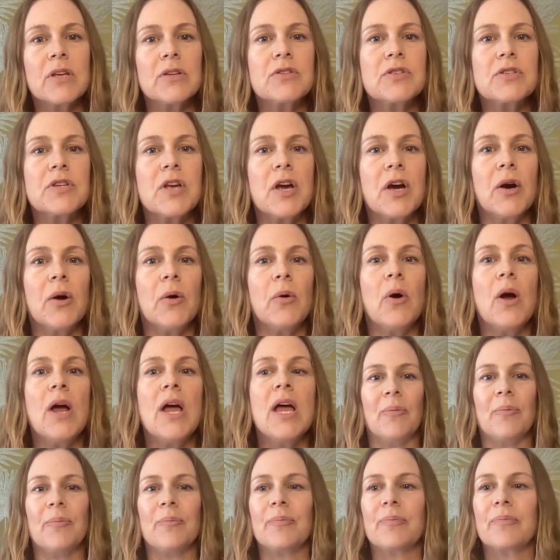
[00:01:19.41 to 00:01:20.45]
So
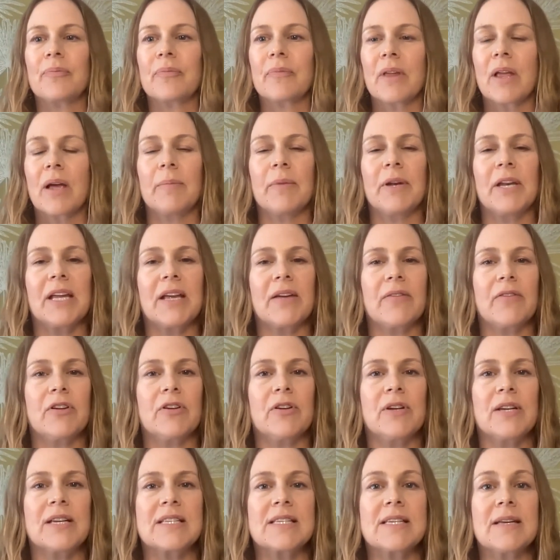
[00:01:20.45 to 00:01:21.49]
I'm going to give you
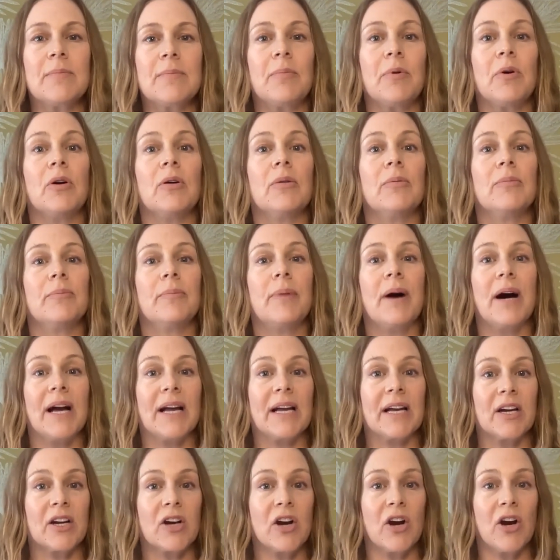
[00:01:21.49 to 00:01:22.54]
an example,
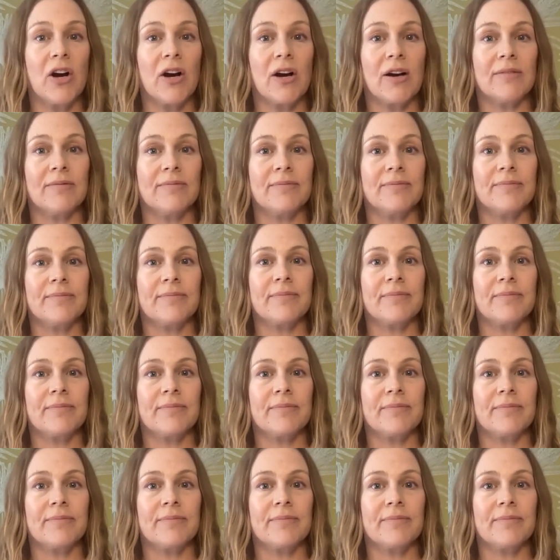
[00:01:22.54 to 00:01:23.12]
buying a car.